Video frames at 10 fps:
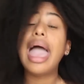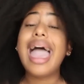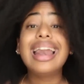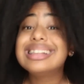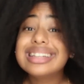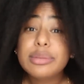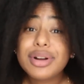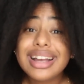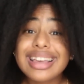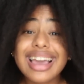and it's gonna
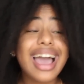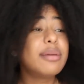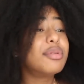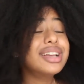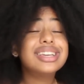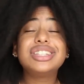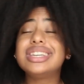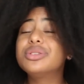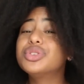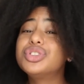break. And breakage
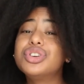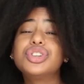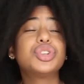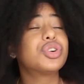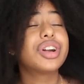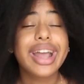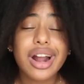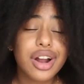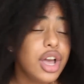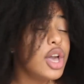equals to shorter
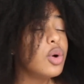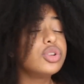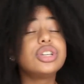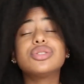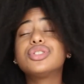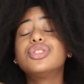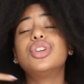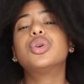hair, which equals to no